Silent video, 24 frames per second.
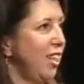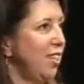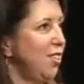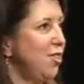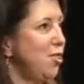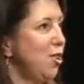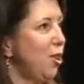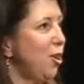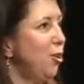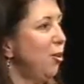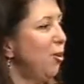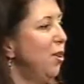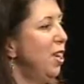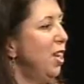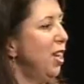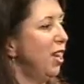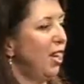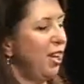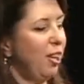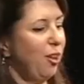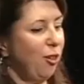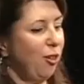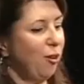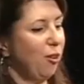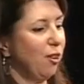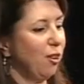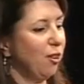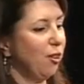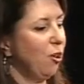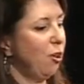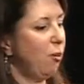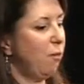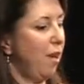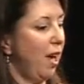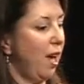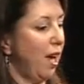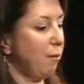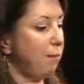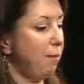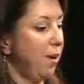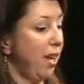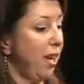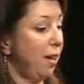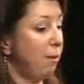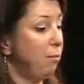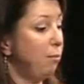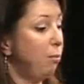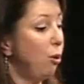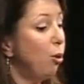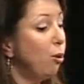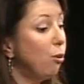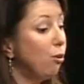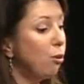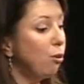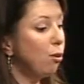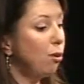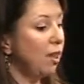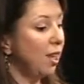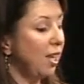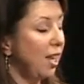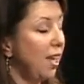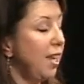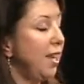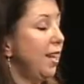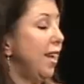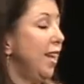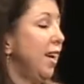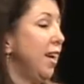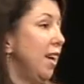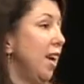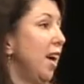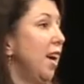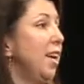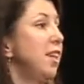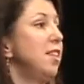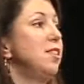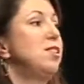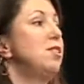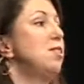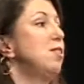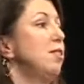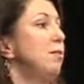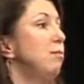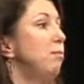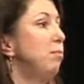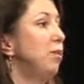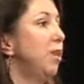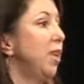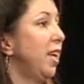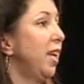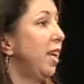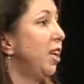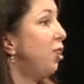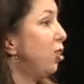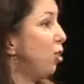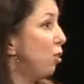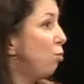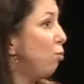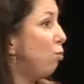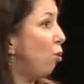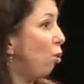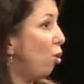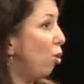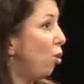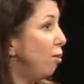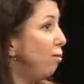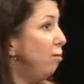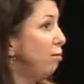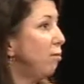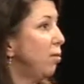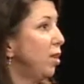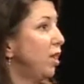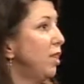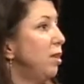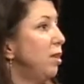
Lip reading: So, you know, they're in low back pain. Both heat and ice play a good role, play an